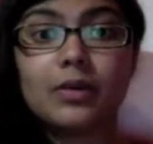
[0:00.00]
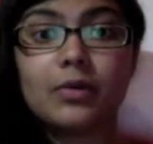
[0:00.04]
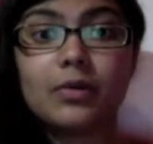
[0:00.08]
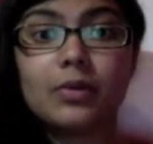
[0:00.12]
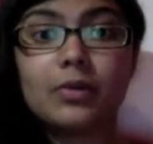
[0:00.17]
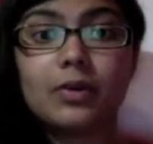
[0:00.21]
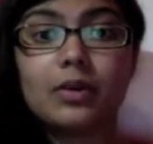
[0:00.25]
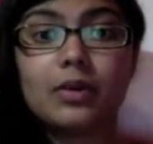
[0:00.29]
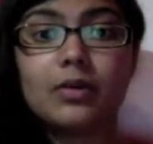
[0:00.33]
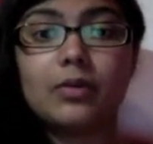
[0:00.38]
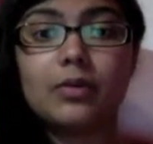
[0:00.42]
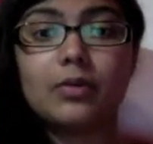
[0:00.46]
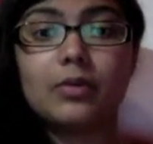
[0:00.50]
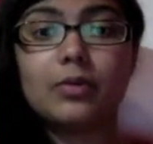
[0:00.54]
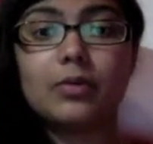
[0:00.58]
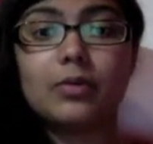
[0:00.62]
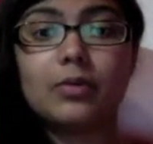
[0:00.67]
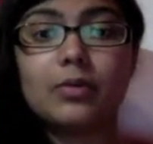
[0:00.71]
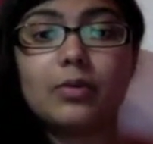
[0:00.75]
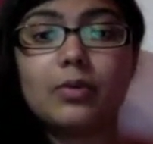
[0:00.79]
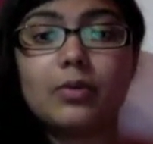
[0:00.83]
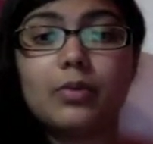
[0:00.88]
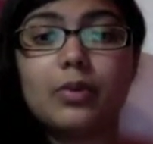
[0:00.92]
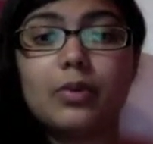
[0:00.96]
What
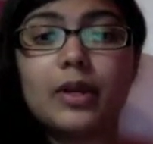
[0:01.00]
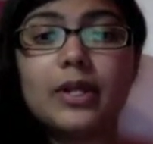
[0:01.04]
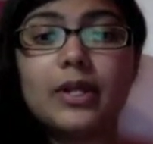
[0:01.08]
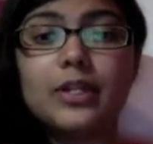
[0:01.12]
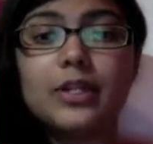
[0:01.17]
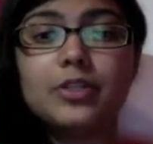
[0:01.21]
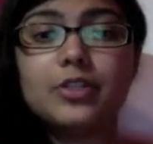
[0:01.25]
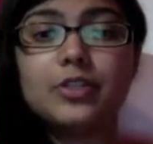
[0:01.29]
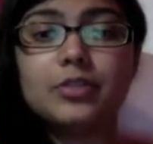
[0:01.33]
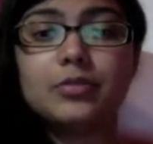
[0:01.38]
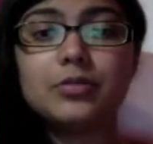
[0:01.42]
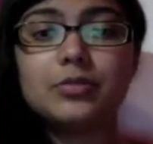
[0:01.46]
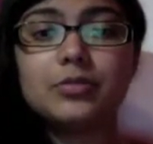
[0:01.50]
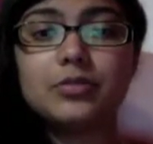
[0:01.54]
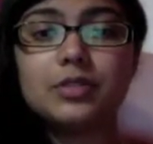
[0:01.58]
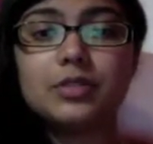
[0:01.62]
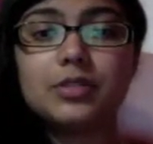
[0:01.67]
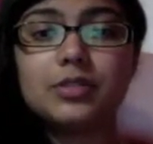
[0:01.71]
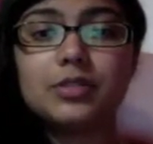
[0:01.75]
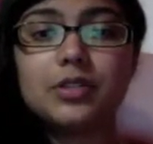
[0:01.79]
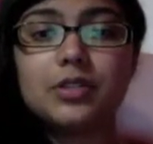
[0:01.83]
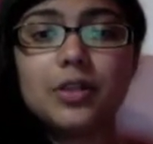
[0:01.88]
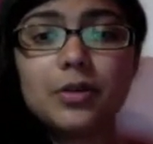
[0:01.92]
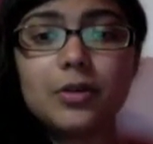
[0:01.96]
did you
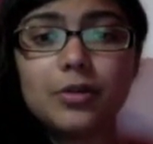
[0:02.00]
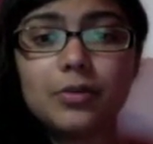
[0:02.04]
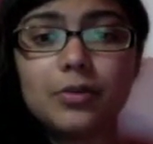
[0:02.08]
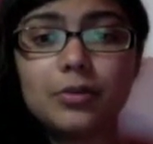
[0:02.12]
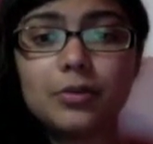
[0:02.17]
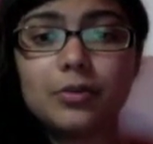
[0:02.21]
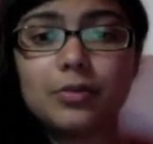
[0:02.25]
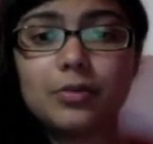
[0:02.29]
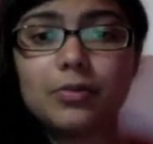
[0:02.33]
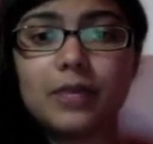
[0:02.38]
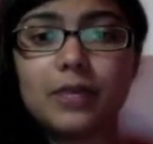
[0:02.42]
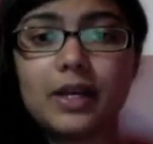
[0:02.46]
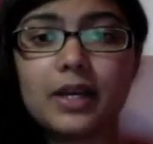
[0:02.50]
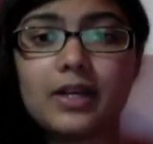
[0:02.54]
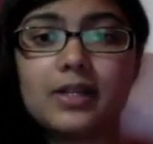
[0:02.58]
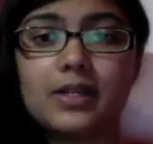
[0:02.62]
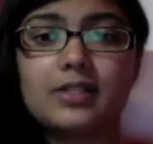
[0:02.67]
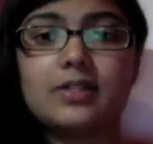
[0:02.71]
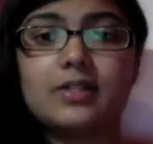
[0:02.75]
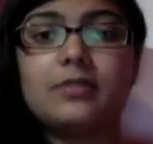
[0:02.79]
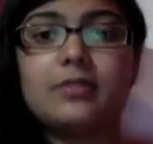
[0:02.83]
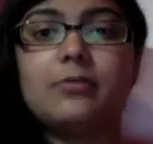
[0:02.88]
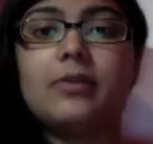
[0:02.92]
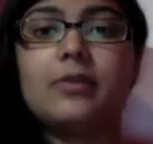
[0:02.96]
do?" my
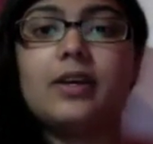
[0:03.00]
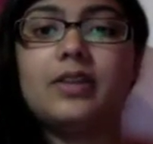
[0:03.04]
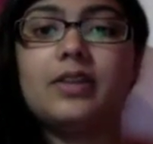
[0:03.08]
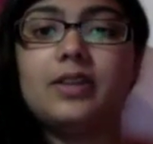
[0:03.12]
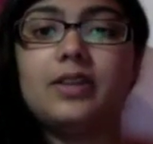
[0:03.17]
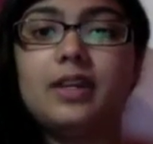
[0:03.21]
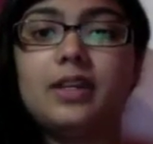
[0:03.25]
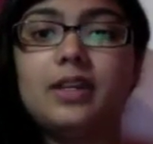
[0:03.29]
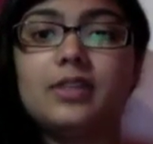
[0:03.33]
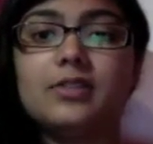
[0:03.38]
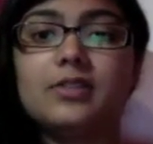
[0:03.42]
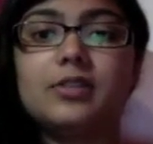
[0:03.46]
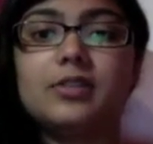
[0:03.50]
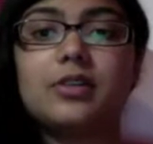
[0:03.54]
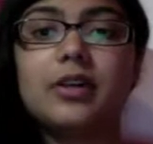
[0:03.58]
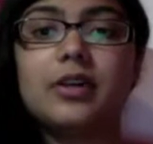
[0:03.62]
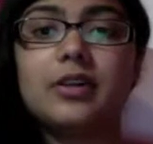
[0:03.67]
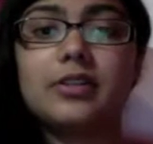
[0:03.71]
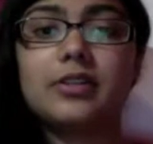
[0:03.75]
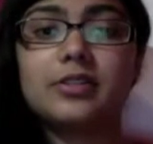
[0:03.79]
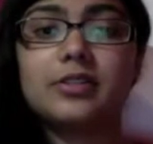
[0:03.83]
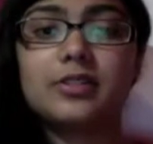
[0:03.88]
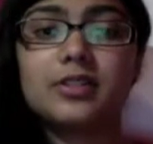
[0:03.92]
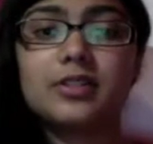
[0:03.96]
cousin finally asked her
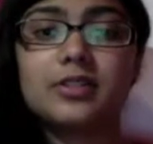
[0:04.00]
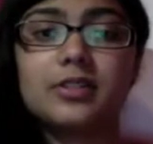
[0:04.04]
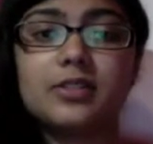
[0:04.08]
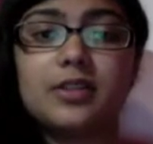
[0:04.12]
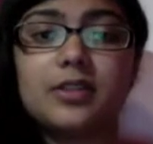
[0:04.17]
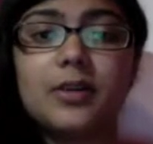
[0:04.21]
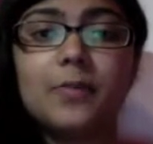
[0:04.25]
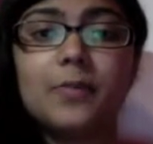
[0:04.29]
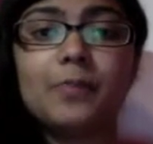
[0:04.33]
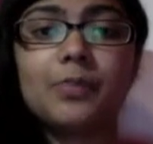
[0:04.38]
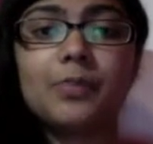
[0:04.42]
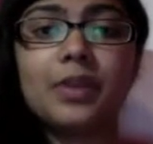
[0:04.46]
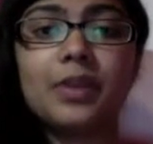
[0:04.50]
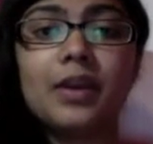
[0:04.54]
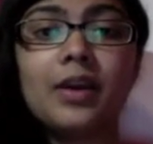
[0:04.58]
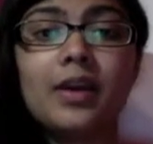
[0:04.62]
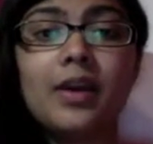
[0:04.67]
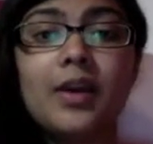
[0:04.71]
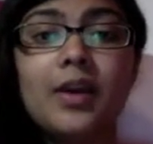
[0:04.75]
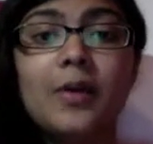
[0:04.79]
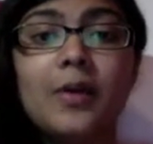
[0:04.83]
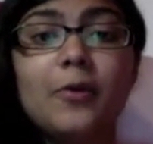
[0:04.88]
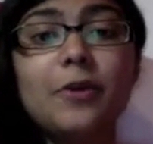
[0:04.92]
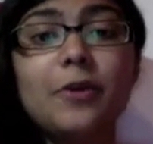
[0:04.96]
younger sister.
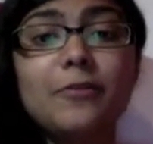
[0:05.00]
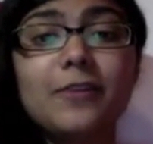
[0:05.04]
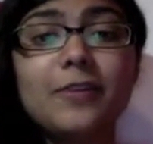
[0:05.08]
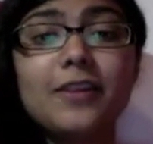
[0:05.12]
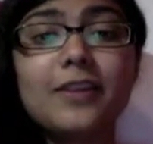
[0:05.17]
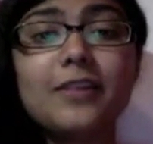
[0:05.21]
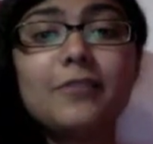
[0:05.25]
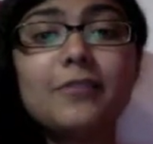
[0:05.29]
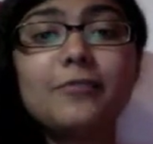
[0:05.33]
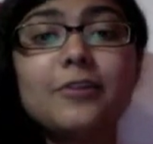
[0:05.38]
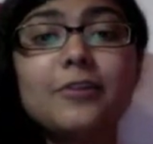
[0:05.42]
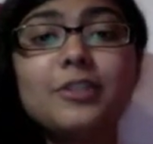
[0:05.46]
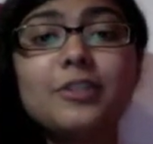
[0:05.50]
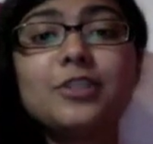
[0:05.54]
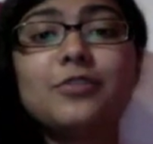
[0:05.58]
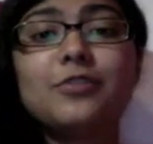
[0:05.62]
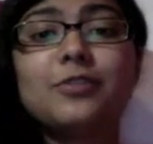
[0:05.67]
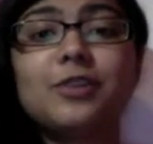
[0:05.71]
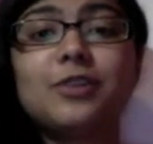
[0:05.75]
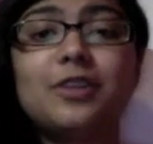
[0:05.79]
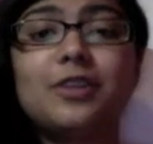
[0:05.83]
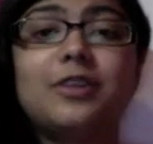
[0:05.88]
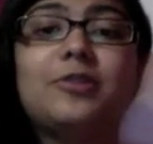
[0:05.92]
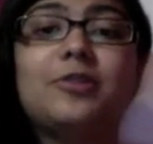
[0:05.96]
"We fed the fish
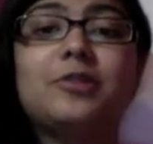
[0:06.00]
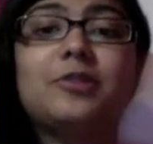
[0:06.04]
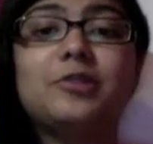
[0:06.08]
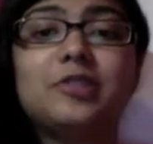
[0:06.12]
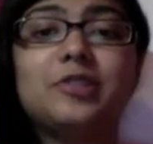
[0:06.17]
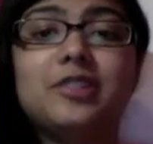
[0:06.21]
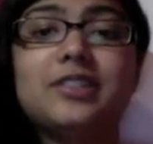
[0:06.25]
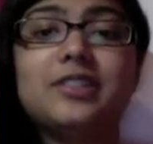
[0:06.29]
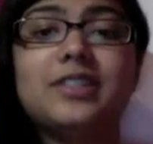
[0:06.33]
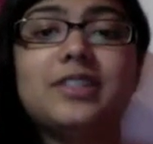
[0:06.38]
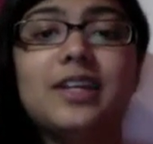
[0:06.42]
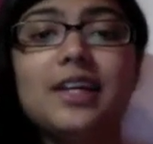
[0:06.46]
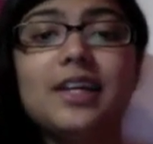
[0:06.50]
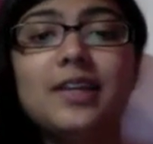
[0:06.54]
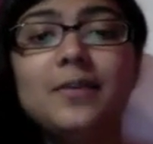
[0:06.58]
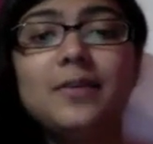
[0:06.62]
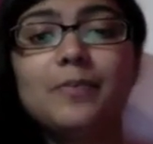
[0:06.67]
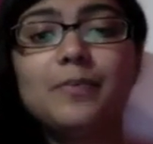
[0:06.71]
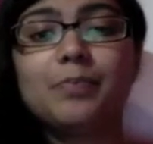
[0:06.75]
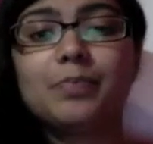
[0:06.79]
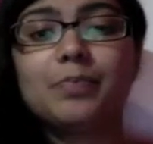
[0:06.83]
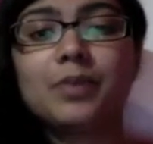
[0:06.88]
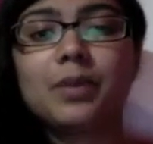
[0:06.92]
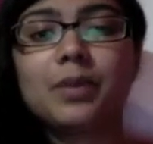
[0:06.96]
for you," she said.
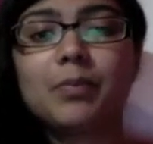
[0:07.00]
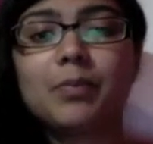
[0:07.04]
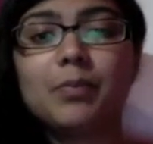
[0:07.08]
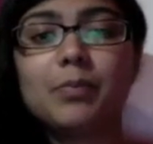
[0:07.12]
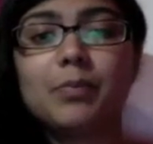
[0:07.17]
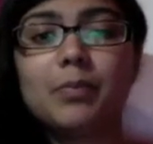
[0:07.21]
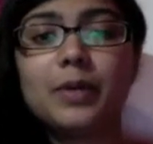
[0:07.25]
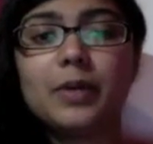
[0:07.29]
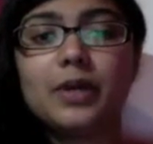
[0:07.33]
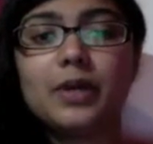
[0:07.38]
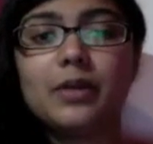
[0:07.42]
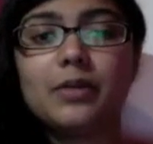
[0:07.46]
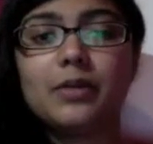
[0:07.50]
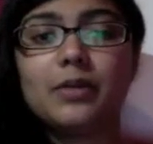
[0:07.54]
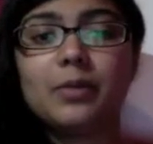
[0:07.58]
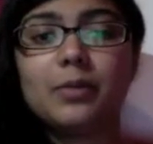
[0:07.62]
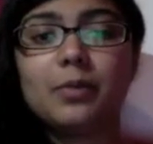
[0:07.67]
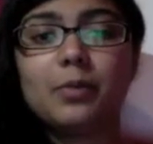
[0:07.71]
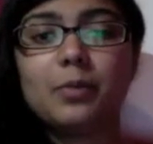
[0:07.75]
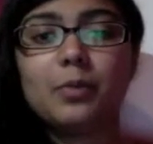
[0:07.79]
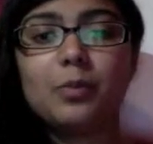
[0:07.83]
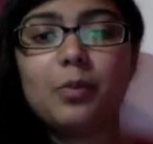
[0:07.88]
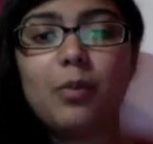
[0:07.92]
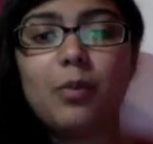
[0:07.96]
"But
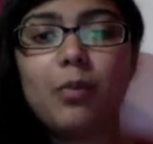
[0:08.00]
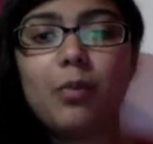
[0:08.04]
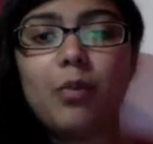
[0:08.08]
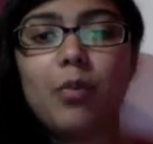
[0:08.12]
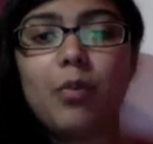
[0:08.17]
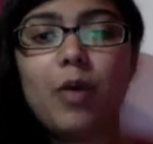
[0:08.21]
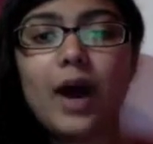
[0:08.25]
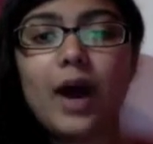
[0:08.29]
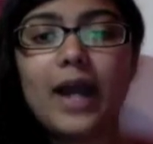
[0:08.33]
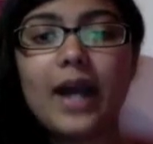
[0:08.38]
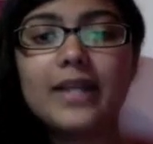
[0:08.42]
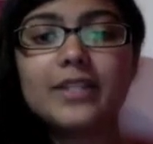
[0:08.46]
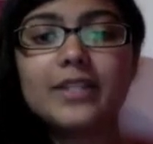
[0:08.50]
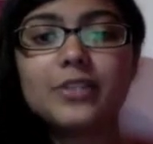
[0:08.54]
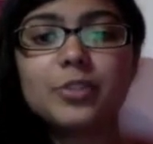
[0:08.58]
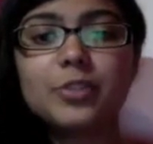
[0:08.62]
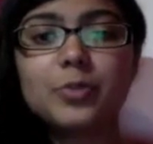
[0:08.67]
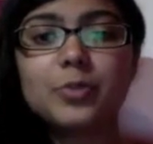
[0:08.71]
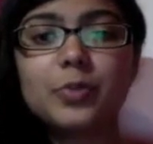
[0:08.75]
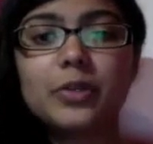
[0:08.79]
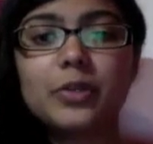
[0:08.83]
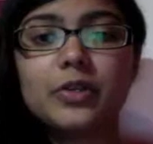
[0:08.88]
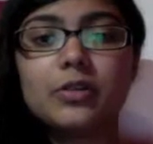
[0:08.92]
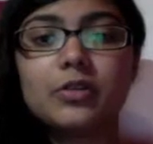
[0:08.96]
why did you
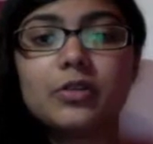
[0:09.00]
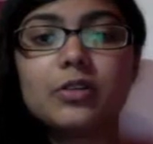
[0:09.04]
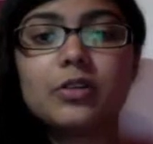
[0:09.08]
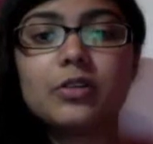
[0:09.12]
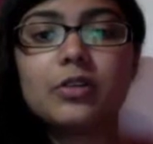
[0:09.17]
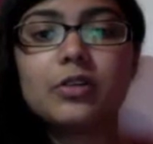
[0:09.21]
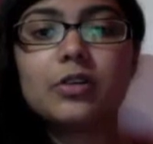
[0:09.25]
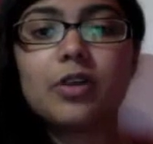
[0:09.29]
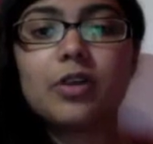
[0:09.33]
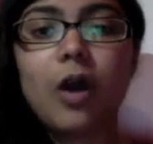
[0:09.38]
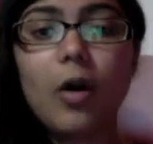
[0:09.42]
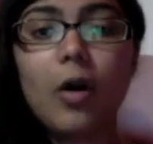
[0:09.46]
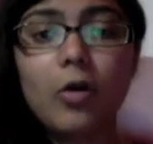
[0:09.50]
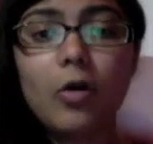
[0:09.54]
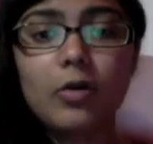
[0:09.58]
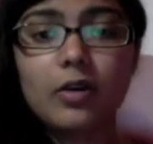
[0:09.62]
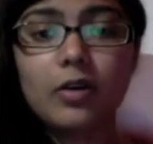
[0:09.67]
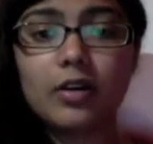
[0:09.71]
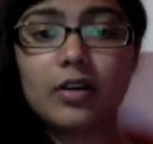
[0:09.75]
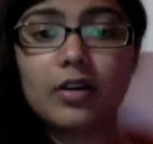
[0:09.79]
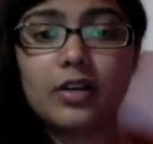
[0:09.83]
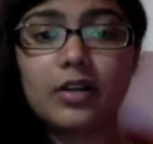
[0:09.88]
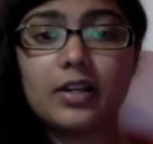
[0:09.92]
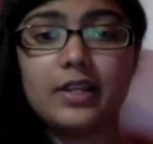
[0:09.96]
put
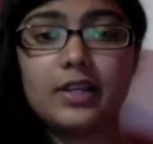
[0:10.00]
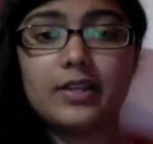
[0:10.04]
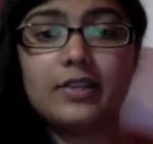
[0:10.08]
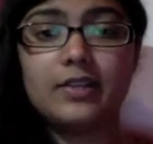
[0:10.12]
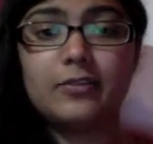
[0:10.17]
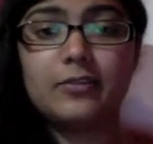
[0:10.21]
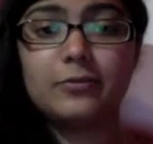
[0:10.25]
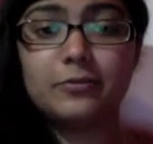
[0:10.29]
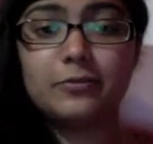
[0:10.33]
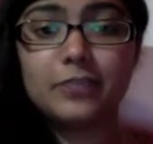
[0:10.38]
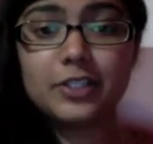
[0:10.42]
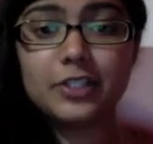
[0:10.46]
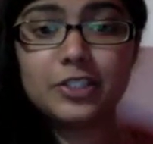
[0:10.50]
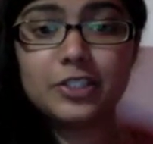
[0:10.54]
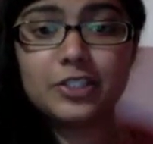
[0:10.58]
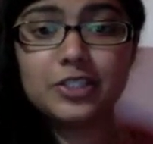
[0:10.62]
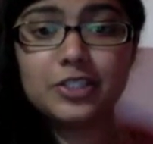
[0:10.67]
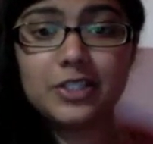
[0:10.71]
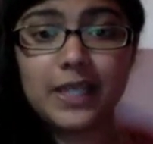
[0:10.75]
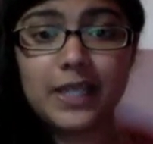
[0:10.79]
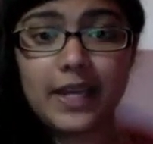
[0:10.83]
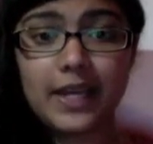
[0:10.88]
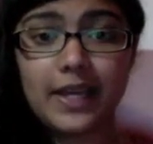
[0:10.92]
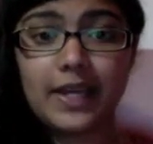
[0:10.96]
Go-Gurt in the fish
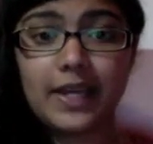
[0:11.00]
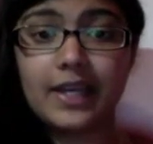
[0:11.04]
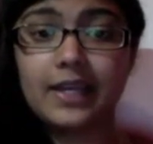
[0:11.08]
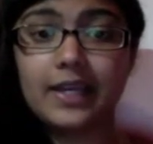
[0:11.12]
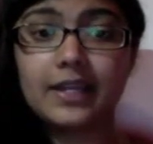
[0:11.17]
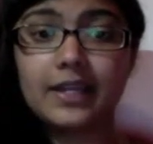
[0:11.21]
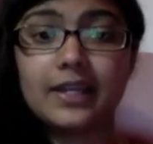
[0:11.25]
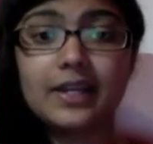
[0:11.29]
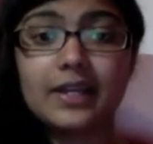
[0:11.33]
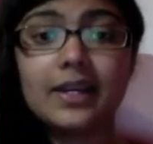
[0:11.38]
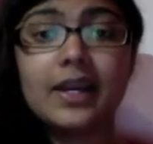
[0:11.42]
tank?"